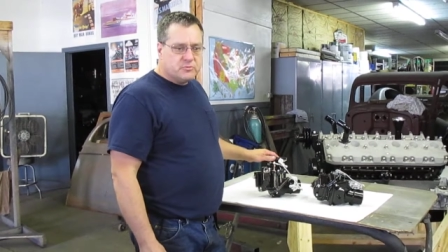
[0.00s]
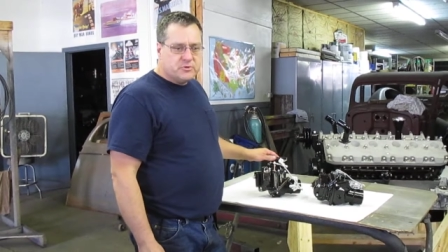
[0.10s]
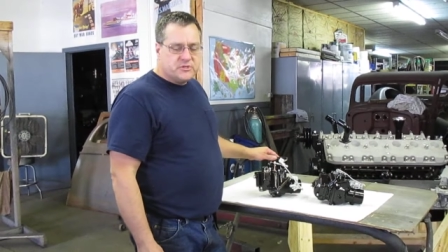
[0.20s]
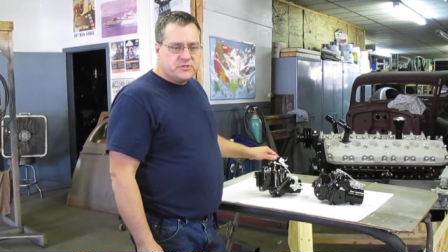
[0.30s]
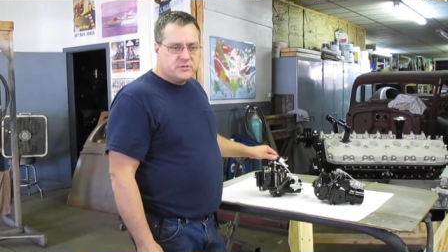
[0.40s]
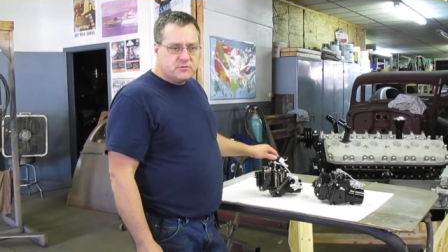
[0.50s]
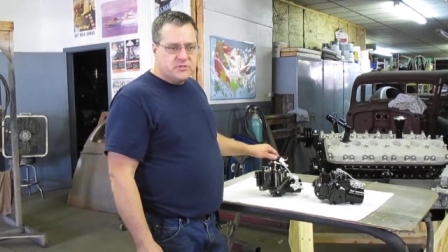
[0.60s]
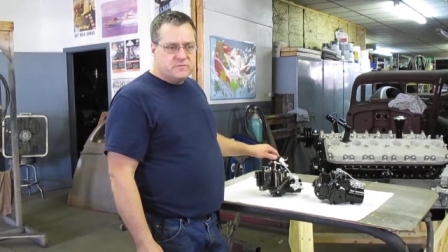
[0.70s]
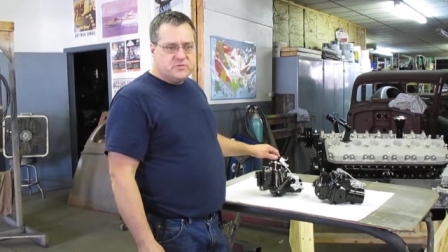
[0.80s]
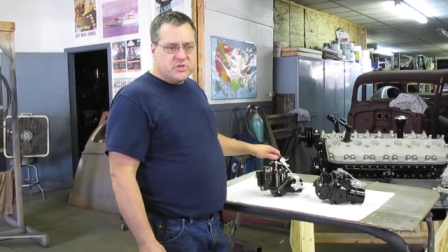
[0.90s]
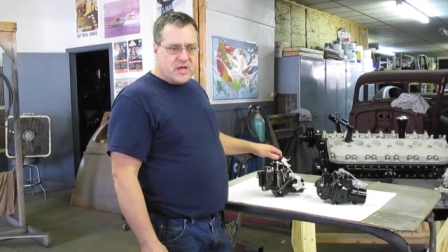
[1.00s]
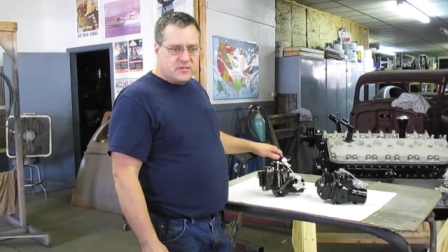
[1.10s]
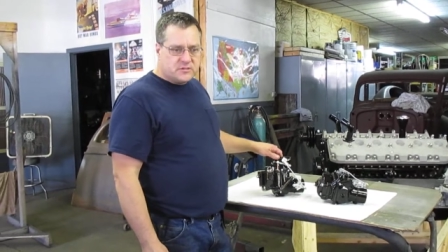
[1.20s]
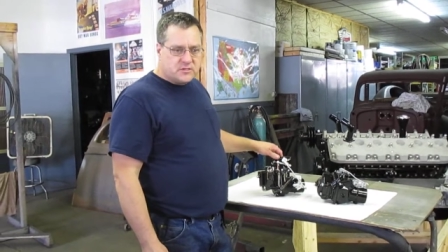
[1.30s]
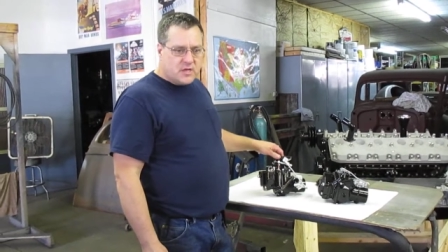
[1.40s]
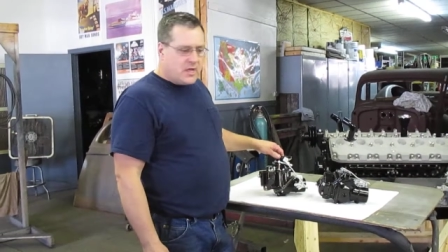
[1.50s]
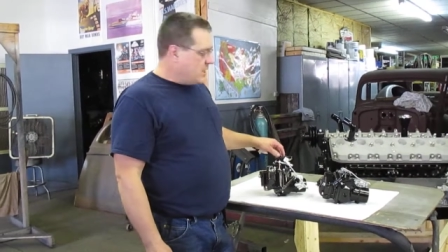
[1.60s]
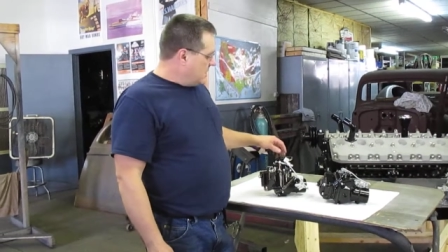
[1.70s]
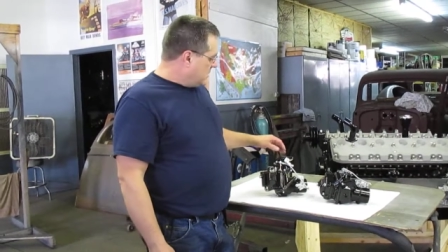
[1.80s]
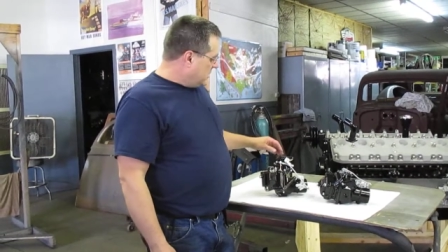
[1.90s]
with a series of jets
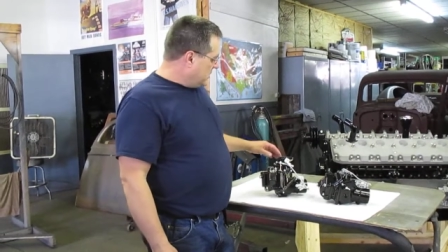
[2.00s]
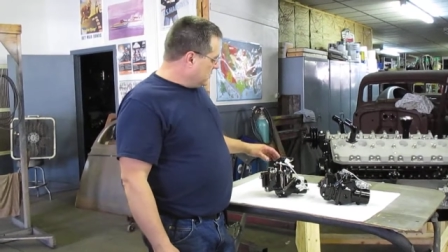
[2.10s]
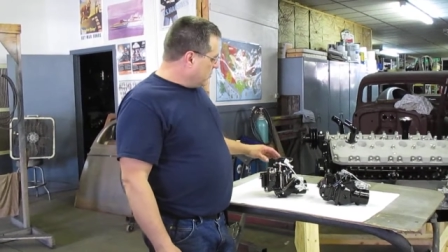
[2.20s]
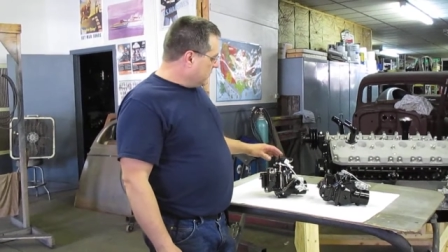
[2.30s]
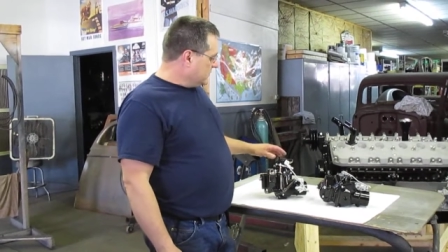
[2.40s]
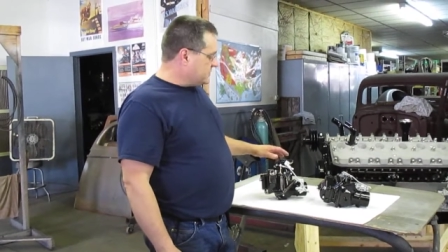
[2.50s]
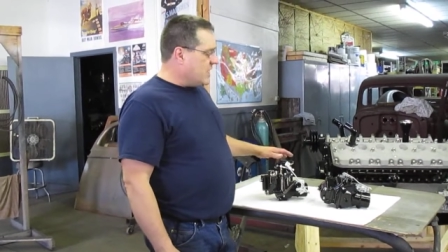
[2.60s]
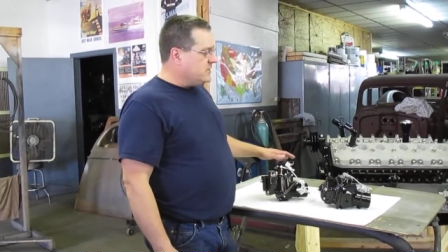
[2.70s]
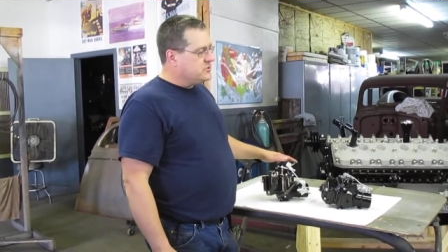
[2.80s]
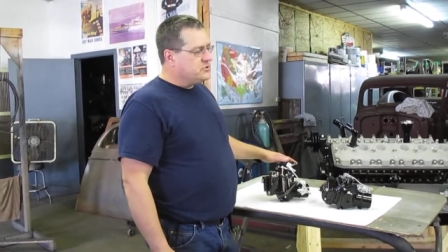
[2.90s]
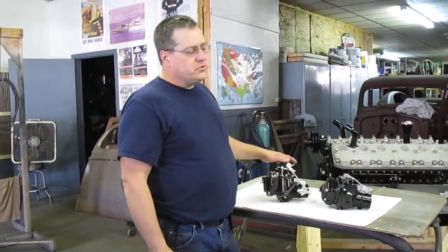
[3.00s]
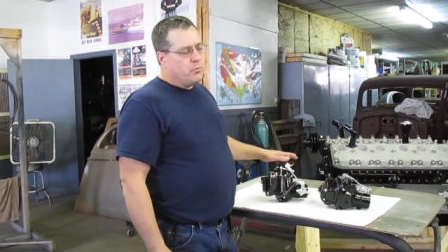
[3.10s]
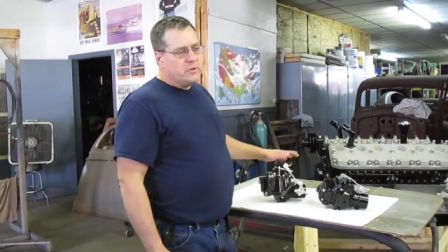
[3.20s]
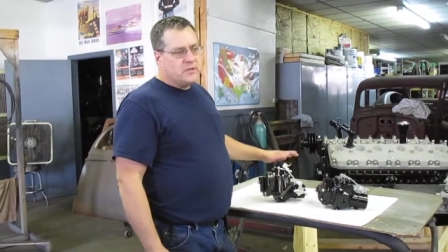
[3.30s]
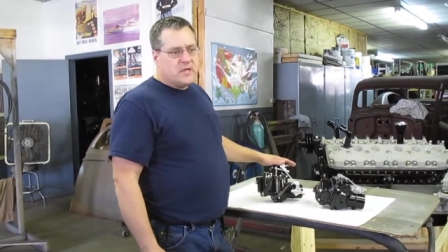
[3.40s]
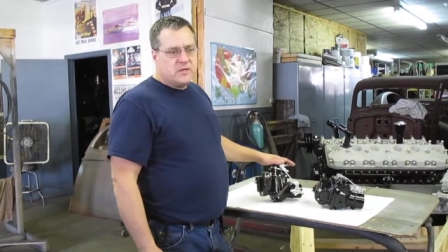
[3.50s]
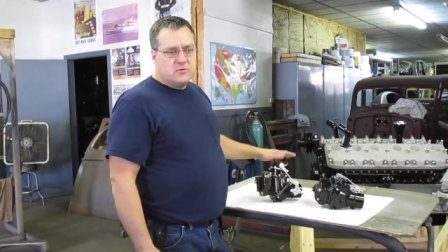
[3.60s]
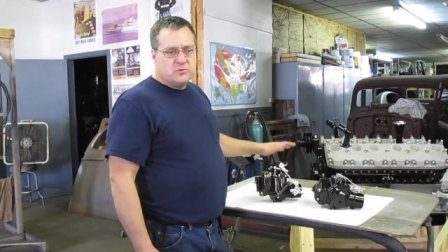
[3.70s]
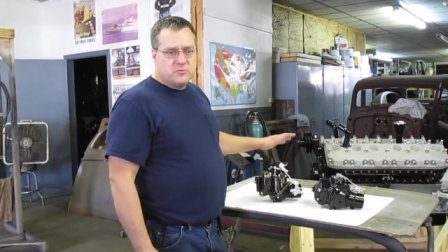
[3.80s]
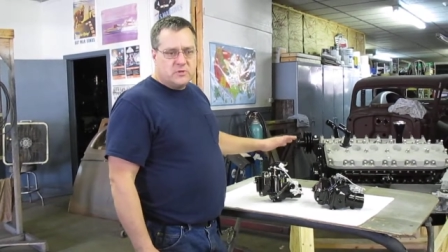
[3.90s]
and oversizes, so what they can
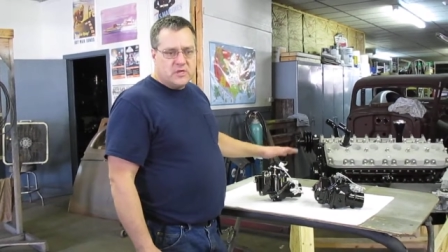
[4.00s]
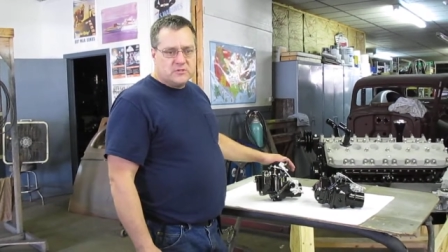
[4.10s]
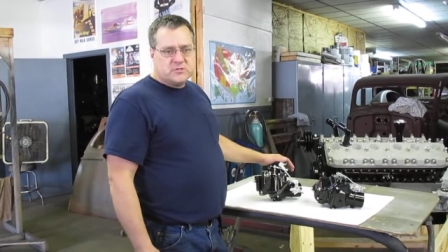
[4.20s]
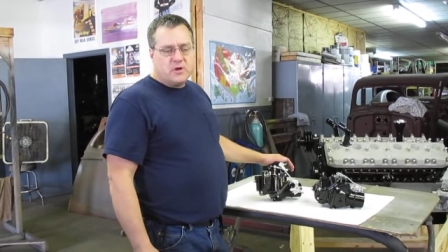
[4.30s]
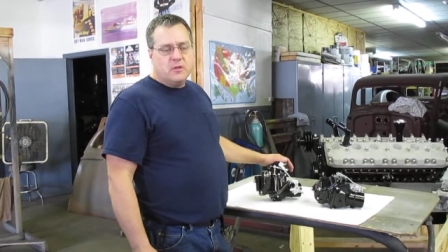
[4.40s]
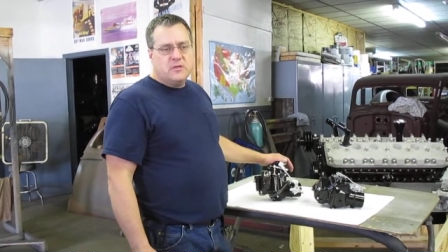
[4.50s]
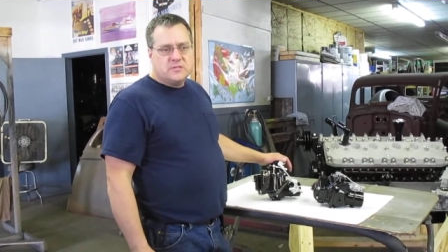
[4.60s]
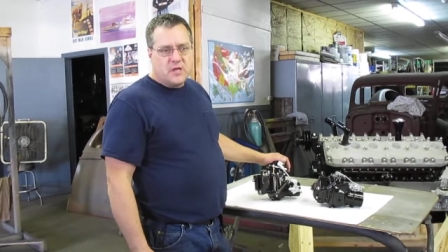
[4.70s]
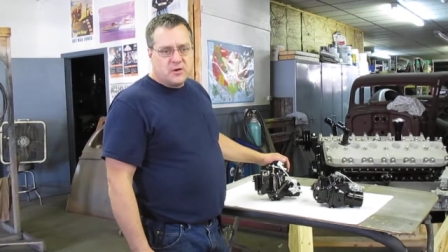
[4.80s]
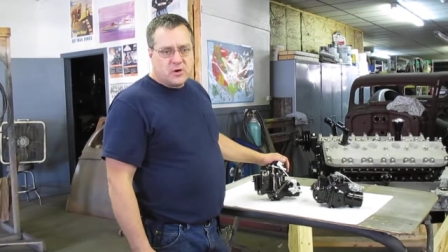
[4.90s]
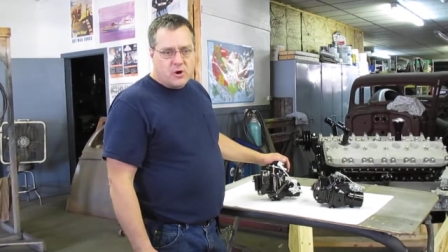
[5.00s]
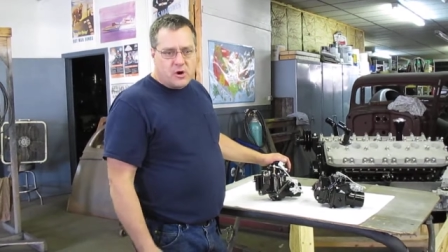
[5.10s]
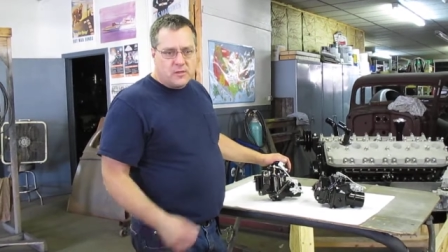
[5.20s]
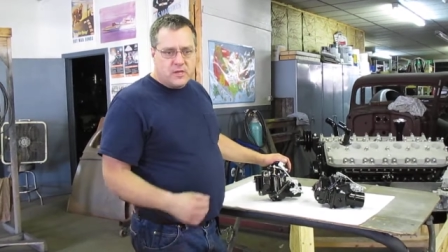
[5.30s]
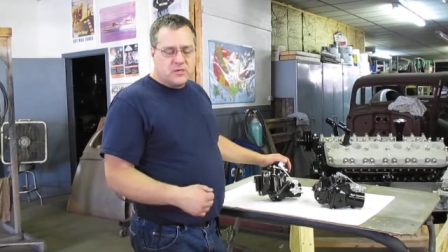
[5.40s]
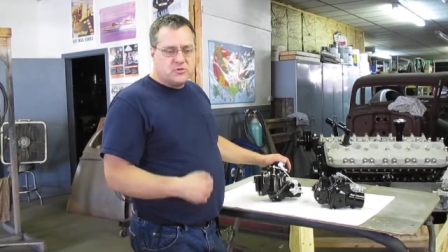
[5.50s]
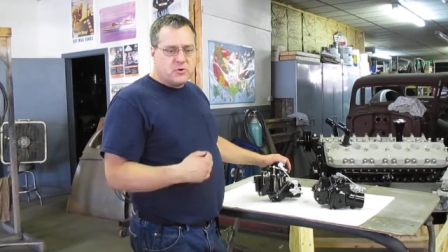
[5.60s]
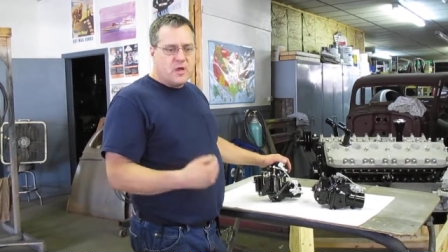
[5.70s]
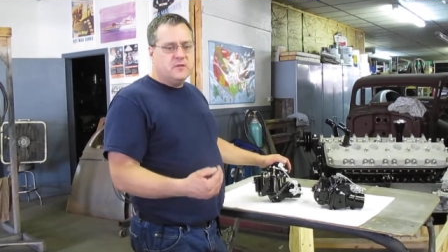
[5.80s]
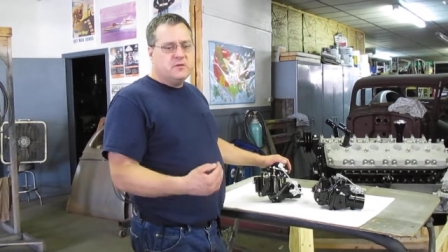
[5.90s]
do is when they install these on their car, they can
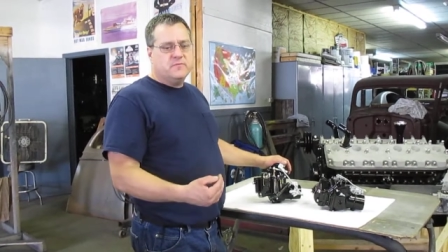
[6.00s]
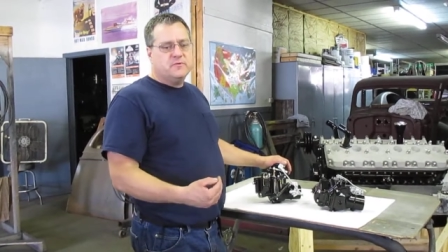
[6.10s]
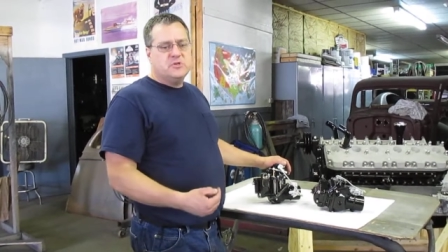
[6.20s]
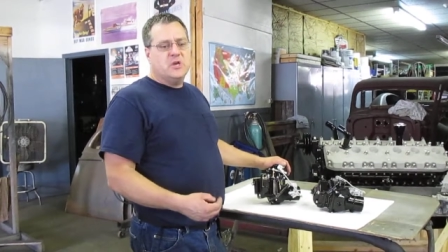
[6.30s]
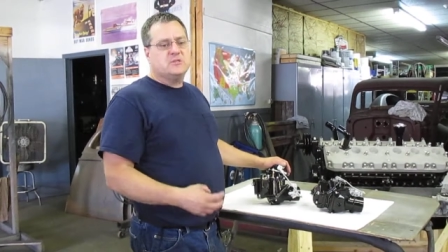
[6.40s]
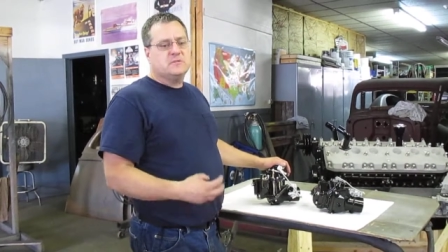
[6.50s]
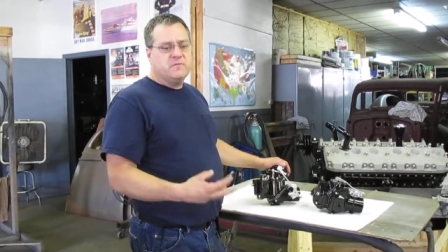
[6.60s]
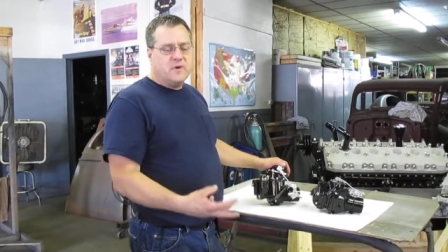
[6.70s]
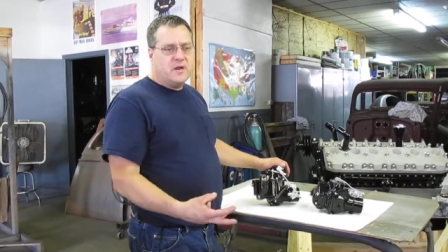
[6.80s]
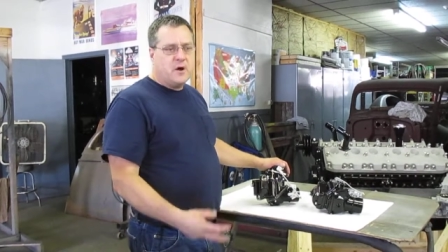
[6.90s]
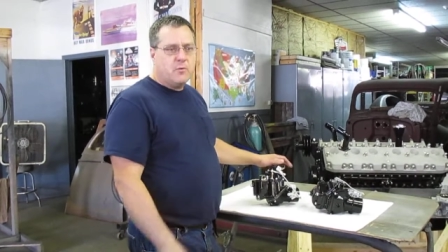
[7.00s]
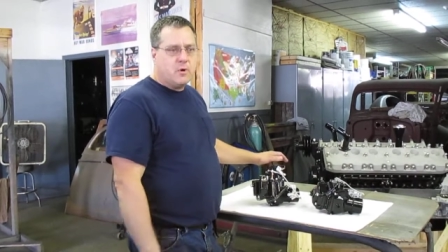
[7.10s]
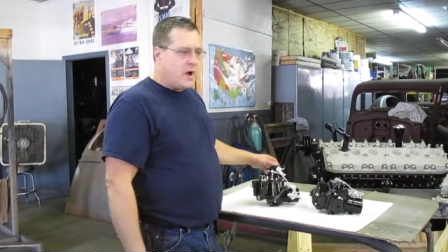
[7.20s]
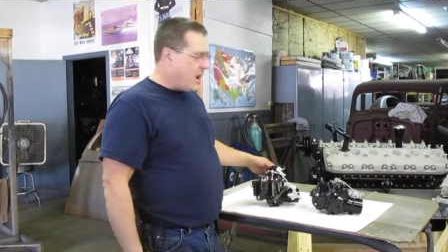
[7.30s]
try the different jets and find out